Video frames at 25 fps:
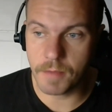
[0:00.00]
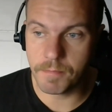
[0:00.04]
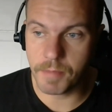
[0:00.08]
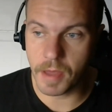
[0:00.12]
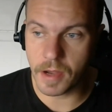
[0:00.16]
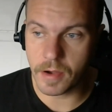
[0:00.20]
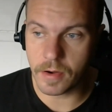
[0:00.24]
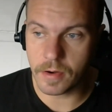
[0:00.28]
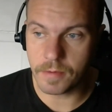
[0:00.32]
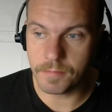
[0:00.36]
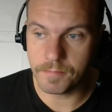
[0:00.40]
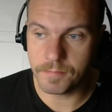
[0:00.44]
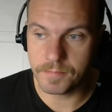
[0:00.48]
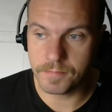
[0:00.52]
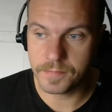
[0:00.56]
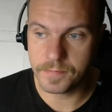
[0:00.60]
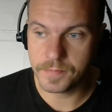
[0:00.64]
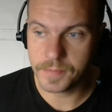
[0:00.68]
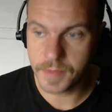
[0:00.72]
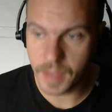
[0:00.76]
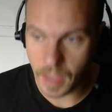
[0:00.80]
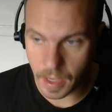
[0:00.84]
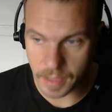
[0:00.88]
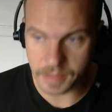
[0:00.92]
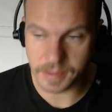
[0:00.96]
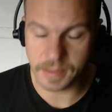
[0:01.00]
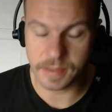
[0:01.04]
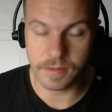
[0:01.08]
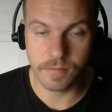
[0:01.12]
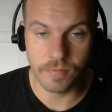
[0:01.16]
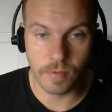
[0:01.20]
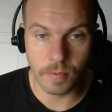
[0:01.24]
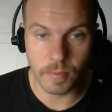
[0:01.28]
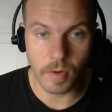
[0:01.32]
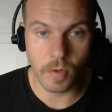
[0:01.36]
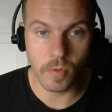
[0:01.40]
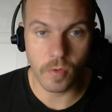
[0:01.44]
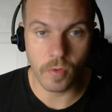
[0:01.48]
better? Yes,
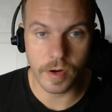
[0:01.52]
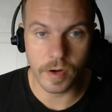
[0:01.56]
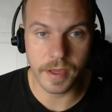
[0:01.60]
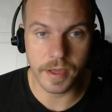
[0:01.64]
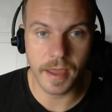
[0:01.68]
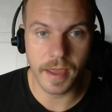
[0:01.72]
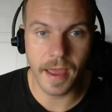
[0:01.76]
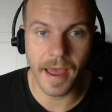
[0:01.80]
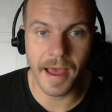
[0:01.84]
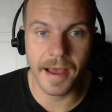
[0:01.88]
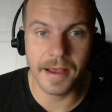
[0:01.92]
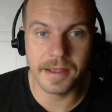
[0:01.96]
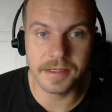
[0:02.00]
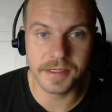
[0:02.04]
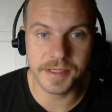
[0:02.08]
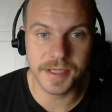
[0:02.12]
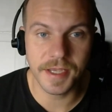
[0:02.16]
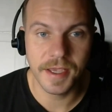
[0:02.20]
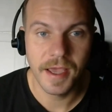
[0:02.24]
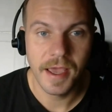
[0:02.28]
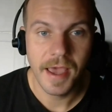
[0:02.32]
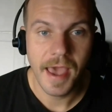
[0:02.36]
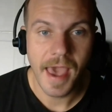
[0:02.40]
remote working has.